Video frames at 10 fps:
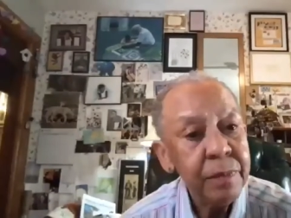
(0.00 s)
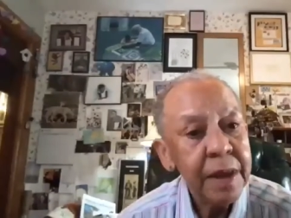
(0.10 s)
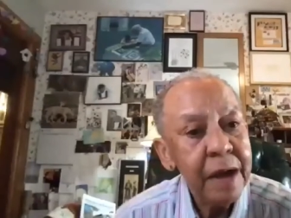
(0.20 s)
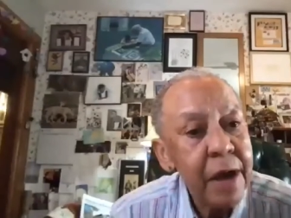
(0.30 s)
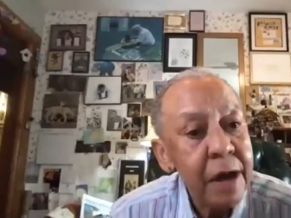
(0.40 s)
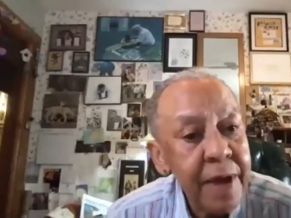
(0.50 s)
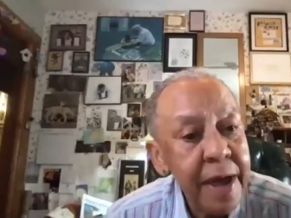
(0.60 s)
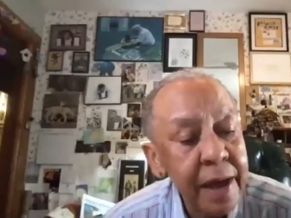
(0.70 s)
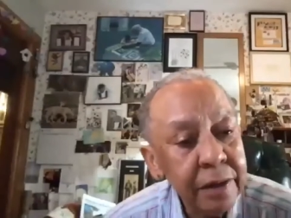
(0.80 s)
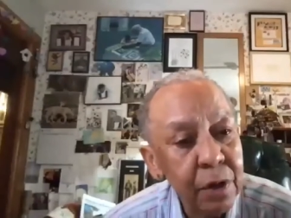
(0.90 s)

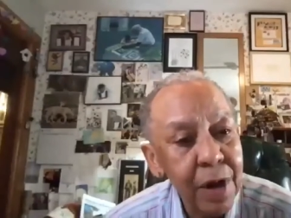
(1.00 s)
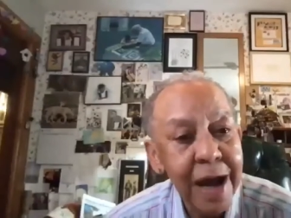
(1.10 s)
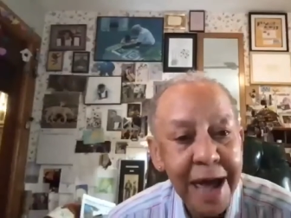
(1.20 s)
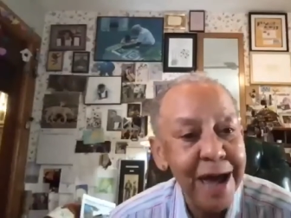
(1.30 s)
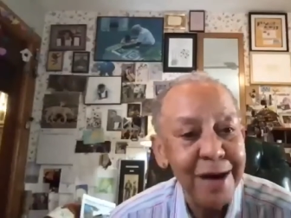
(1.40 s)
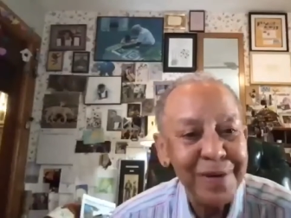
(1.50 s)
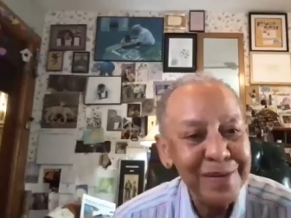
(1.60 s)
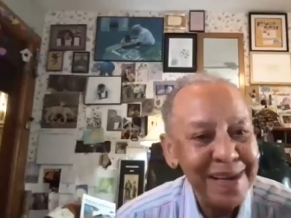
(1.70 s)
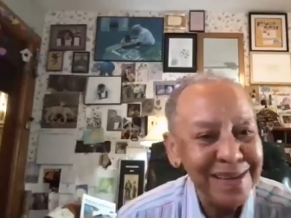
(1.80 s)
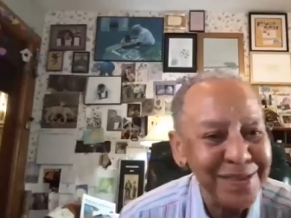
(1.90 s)

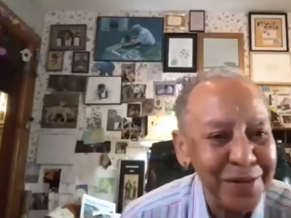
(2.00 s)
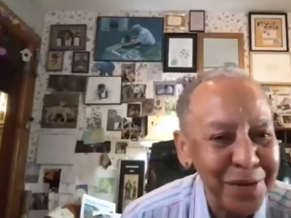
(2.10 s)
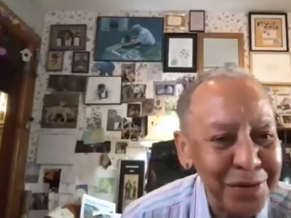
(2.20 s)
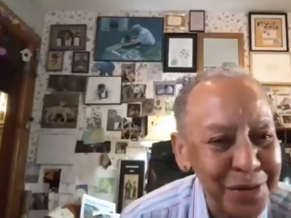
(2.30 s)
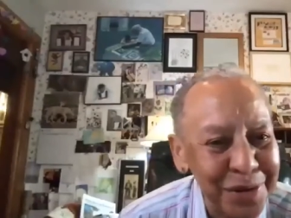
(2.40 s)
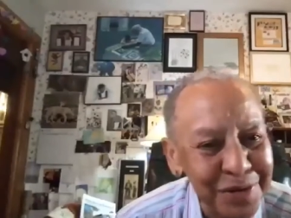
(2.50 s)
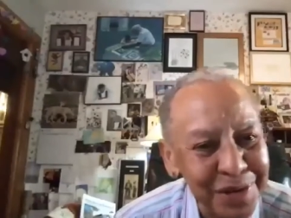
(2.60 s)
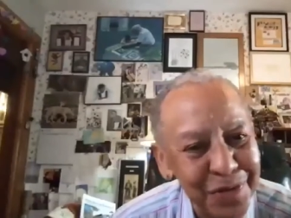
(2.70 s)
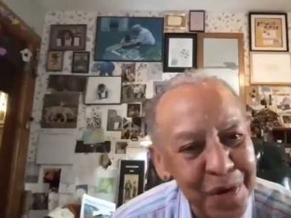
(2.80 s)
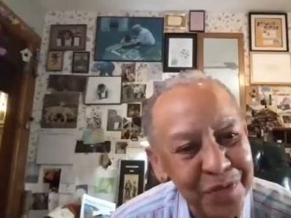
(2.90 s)
still don't know
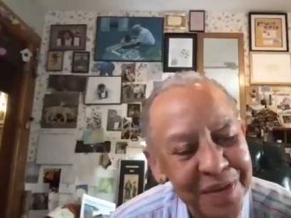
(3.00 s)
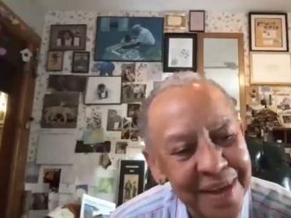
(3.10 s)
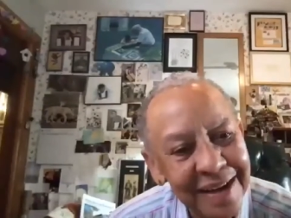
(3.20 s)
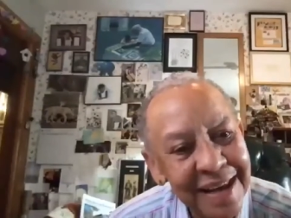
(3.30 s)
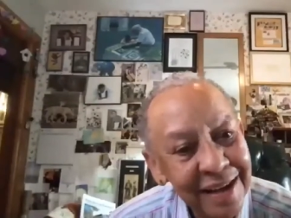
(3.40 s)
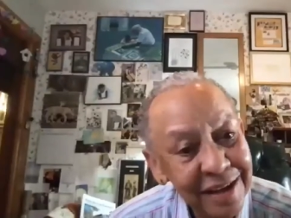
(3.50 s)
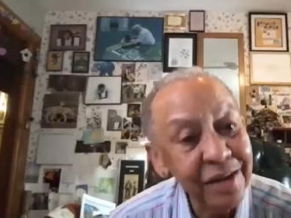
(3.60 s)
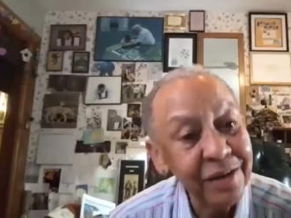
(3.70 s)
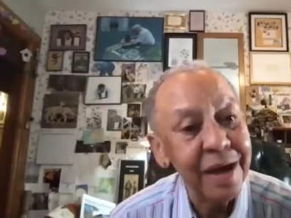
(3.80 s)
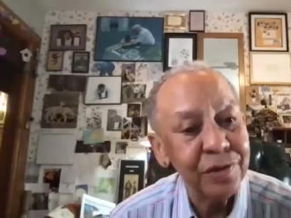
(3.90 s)
the verb for that,
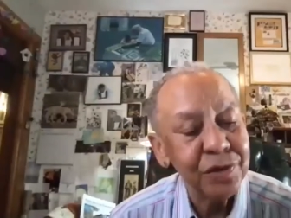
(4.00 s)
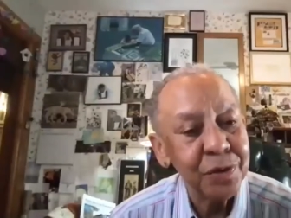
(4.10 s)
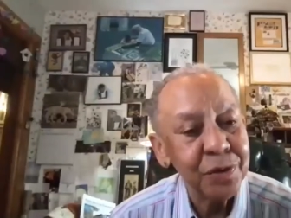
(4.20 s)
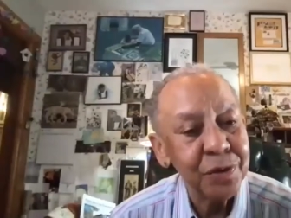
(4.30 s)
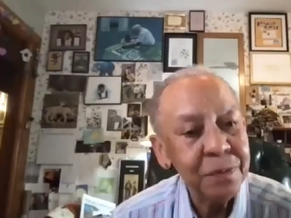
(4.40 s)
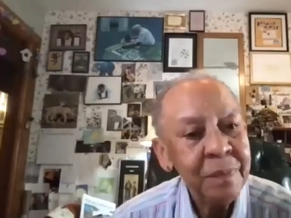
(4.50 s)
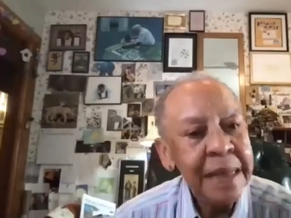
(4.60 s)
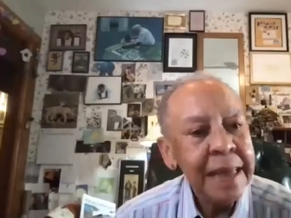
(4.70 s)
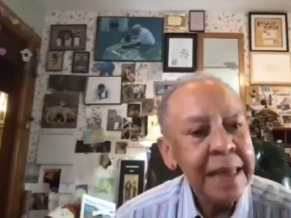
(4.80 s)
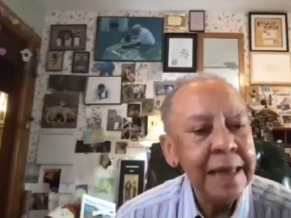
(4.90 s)
lung cancer.
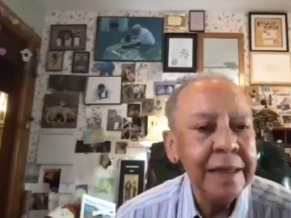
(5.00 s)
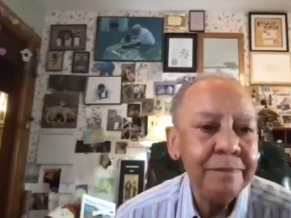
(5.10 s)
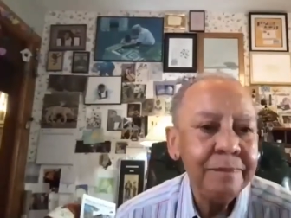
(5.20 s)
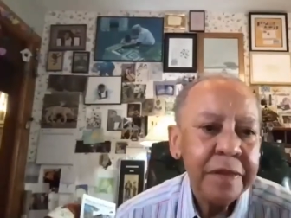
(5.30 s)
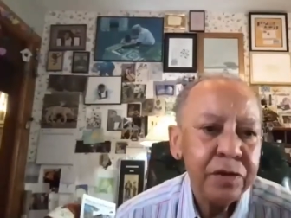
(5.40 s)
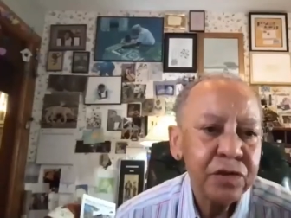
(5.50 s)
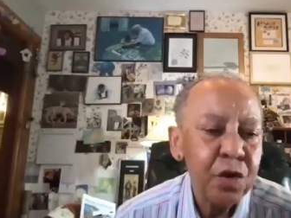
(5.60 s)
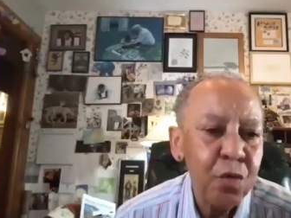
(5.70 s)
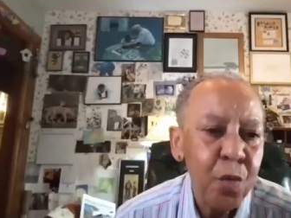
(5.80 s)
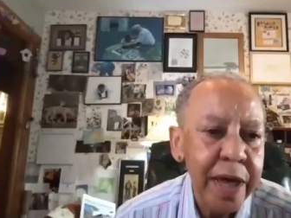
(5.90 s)
And there's
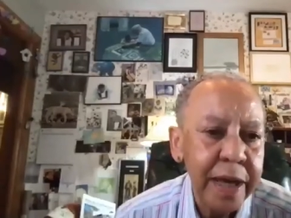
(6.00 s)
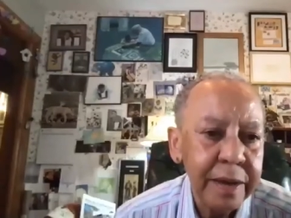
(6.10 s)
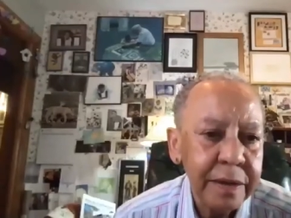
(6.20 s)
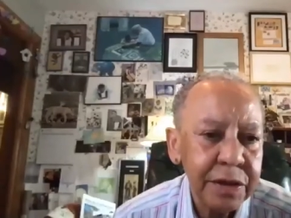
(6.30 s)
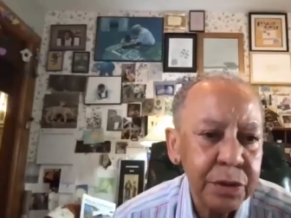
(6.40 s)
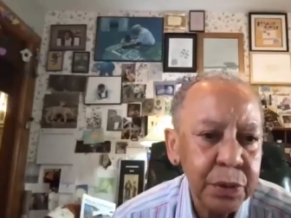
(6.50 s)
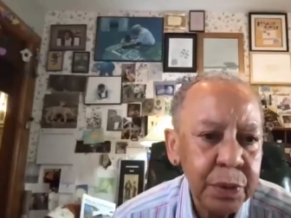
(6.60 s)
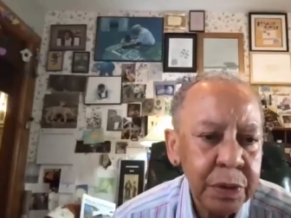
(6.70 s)
no way to